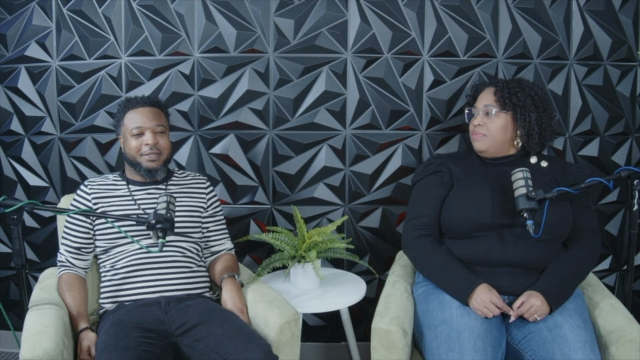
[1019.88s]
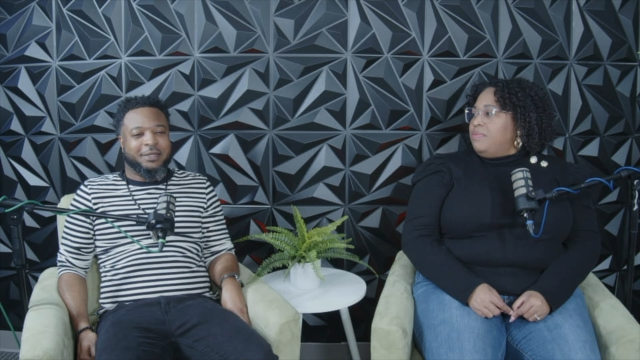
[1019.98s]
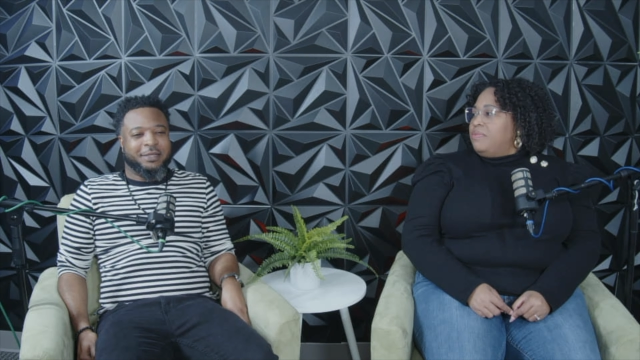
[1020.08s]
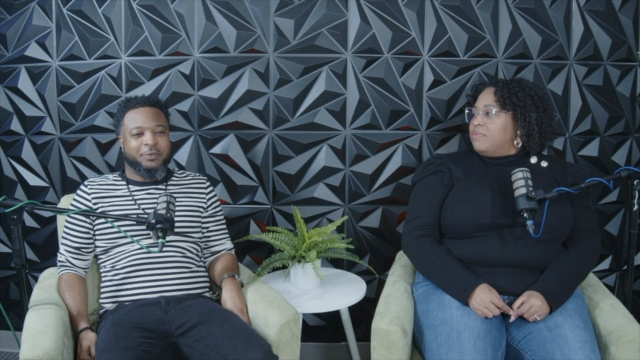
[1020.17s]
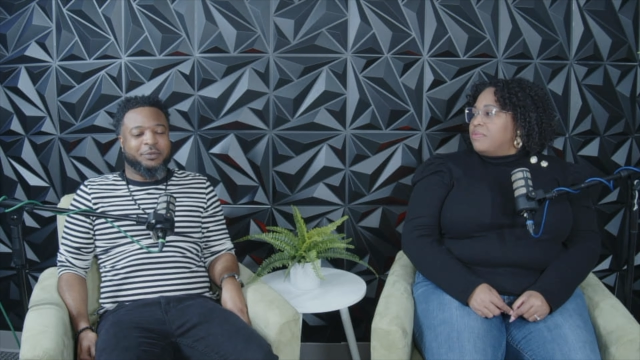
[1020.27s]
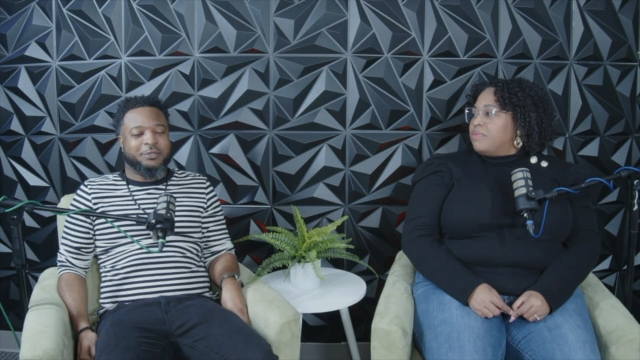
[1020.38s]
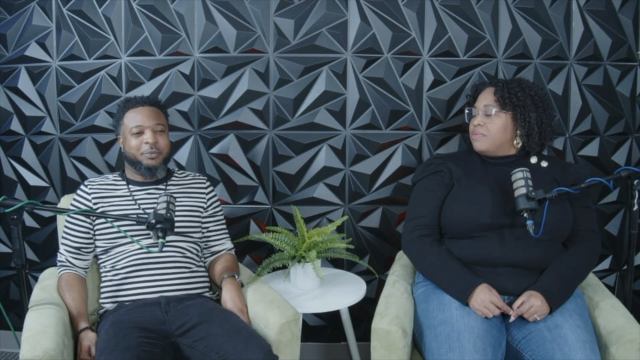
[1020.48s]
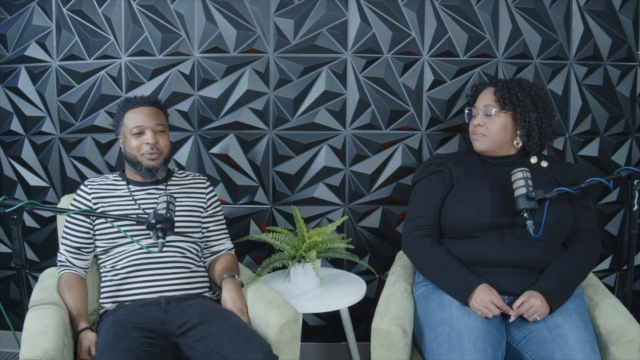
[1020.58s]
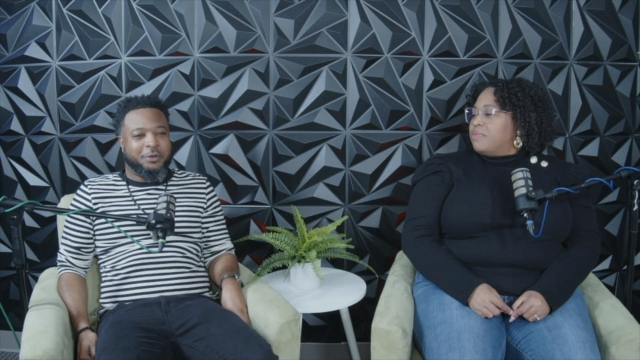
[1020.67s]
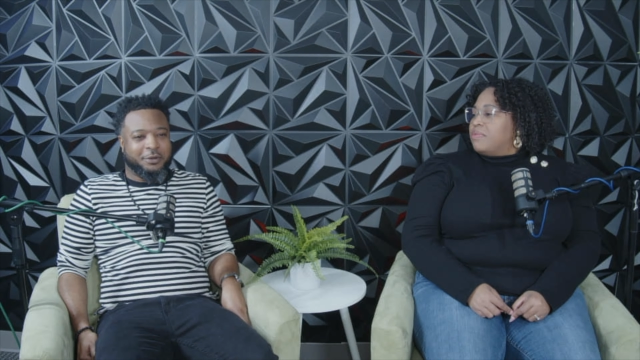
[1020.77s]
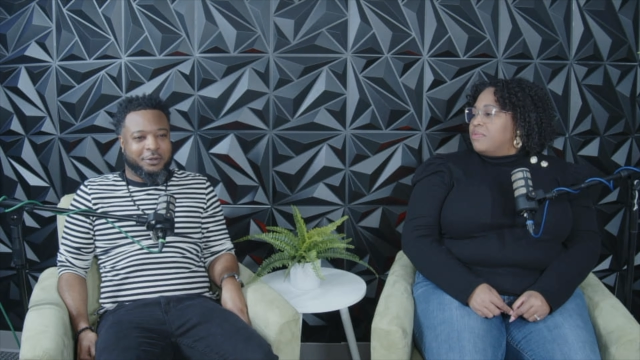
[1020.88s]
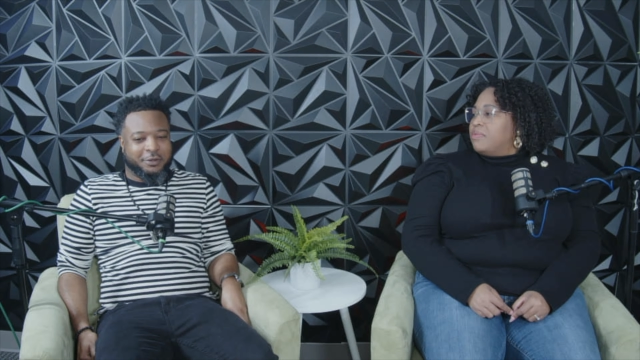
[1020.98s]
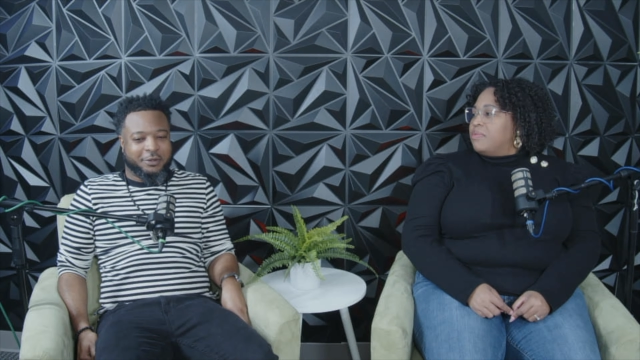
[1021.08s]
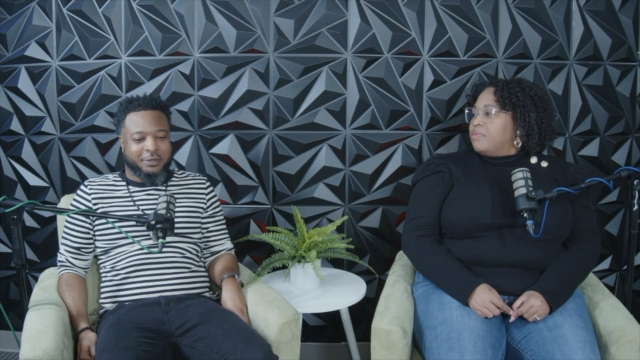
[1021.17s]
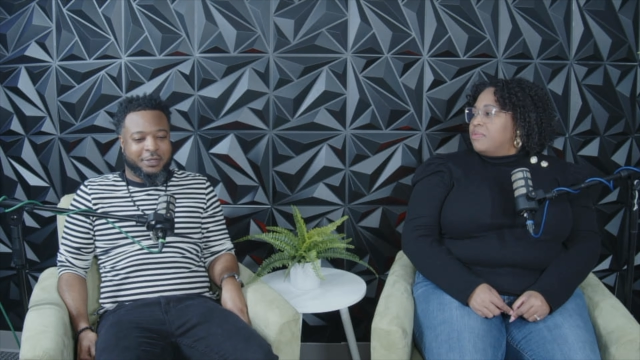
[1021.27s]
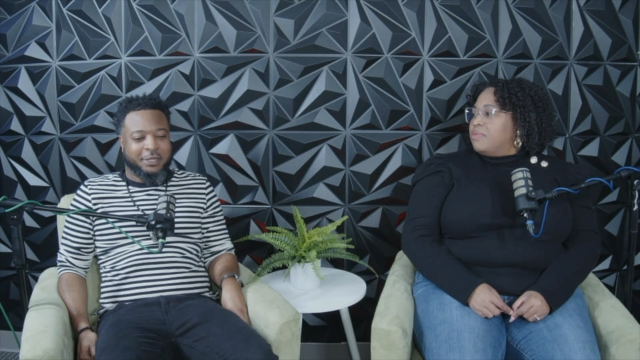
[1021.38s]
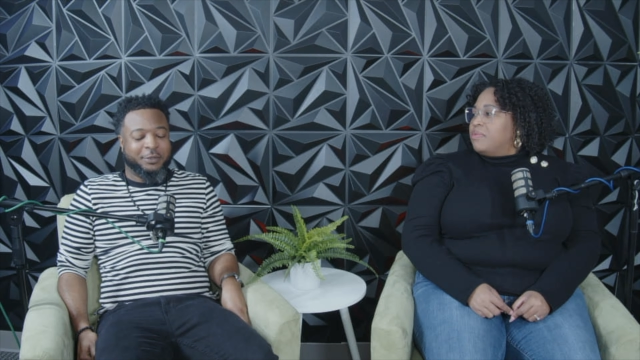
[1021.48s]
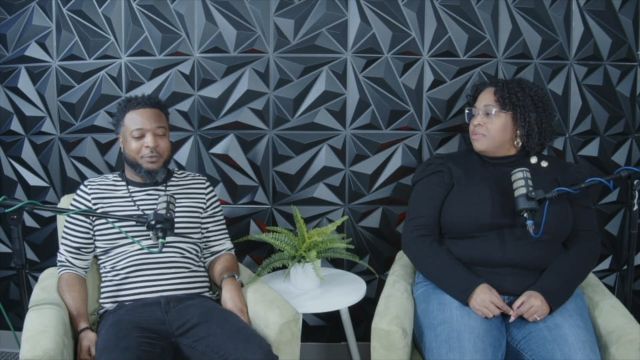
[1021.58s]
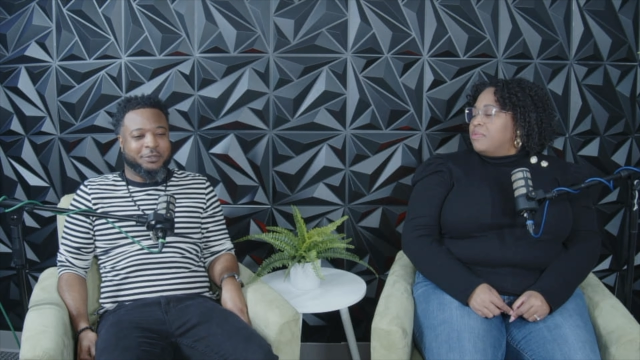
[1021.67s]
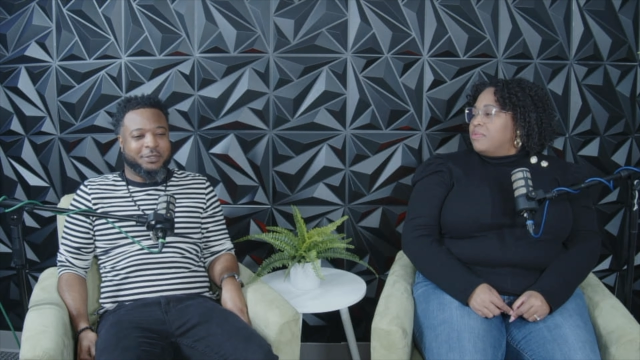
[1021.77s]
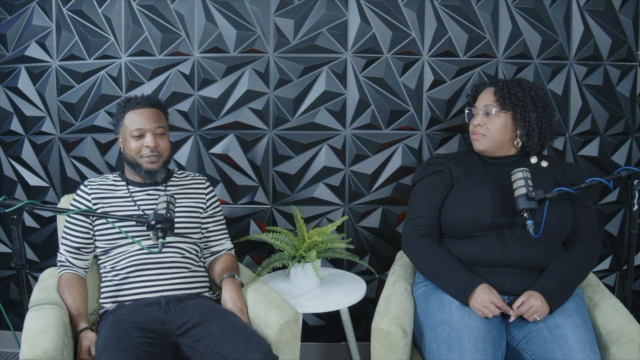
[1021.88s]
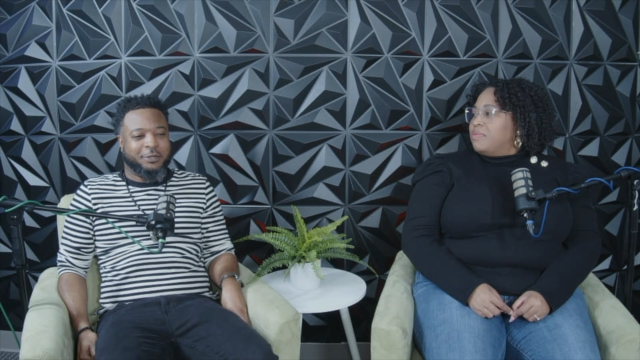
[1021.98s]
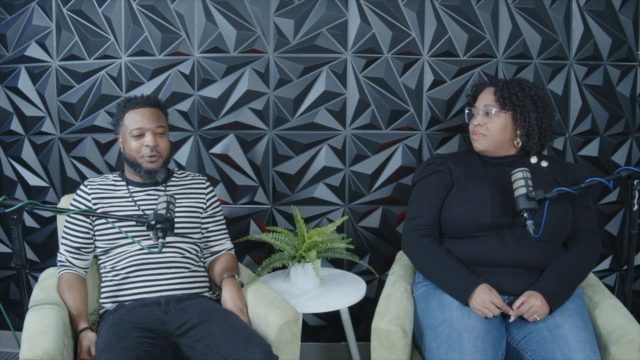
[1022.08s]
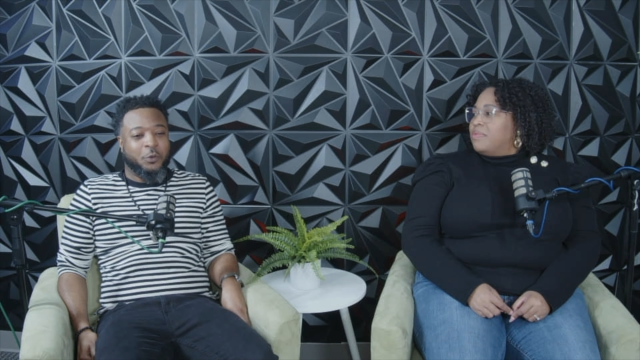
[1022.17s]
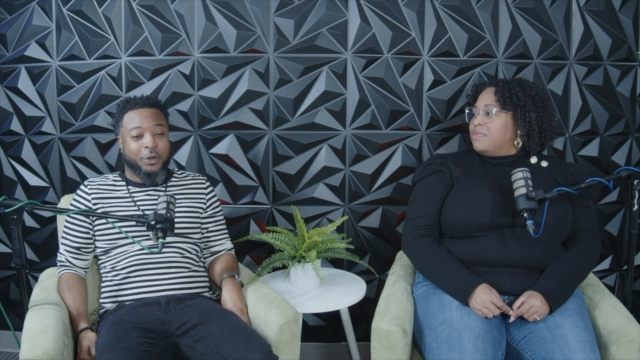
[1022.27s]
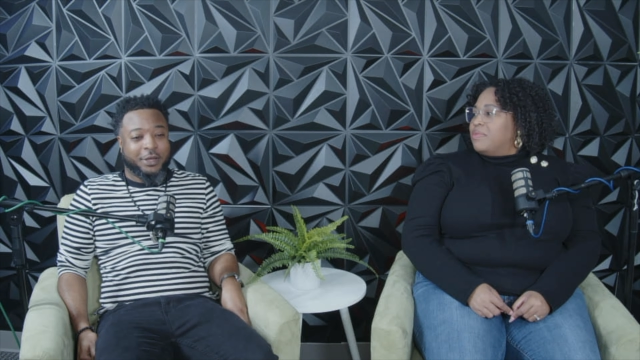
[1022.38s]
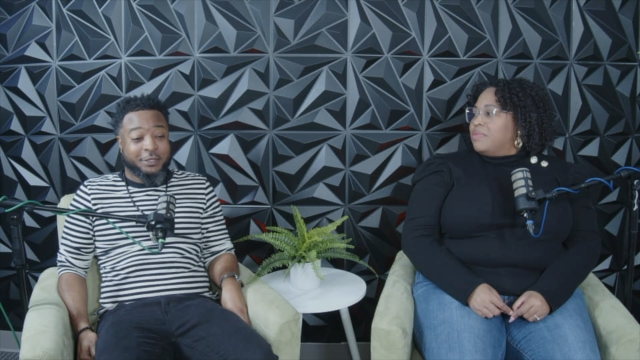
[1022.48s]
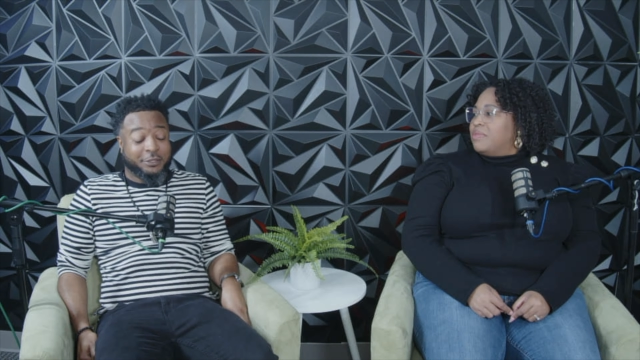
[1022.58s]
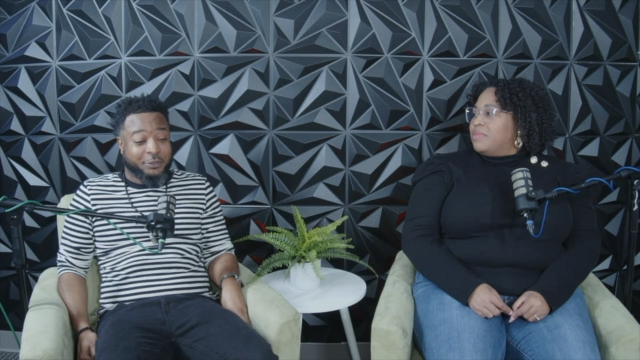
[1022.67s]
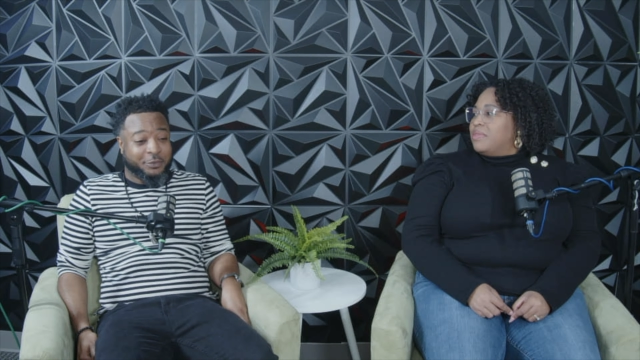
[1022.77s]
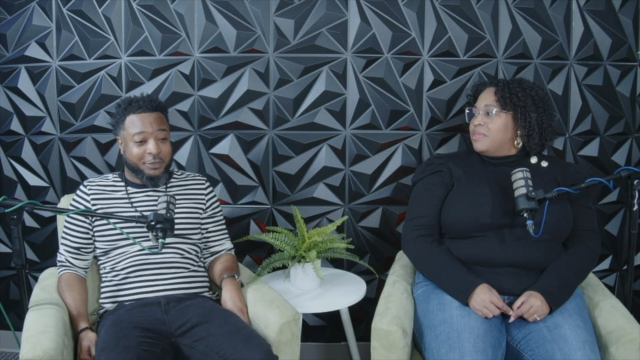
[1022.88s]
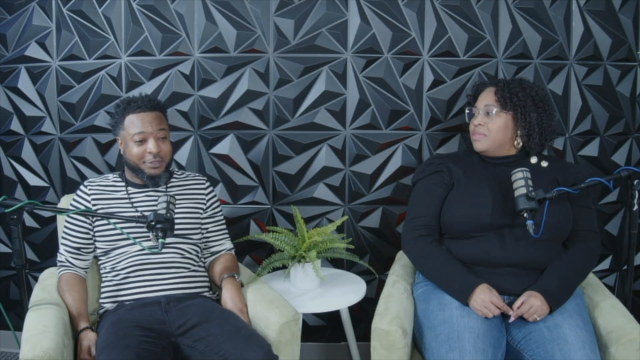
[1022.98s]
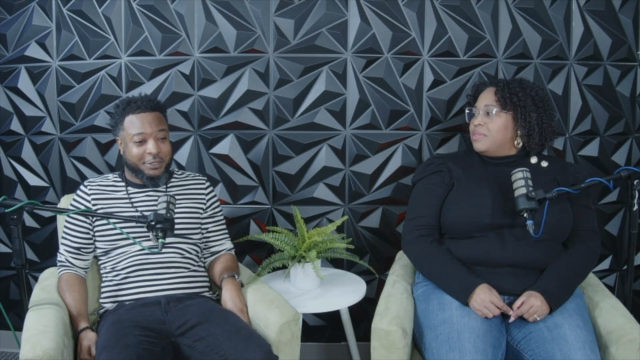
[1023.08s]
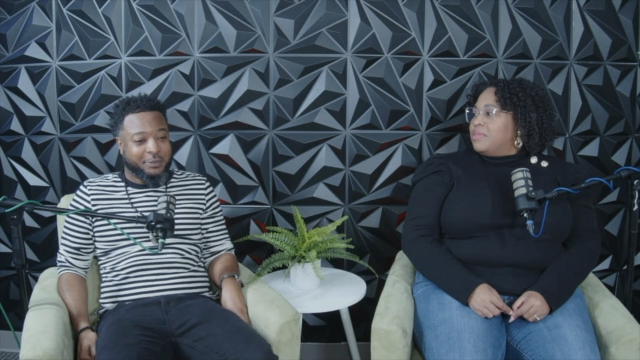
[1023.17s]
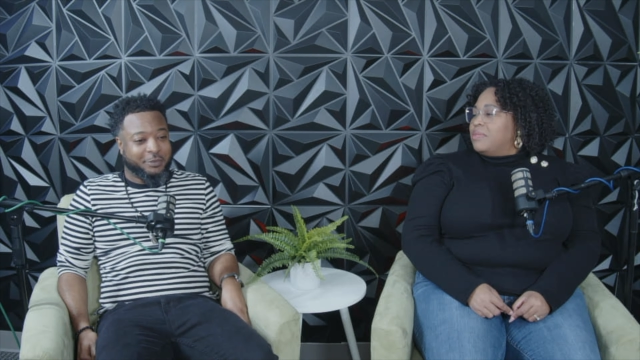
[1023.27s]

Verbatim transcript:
Speaker 1: it was a murder and he was going to attempt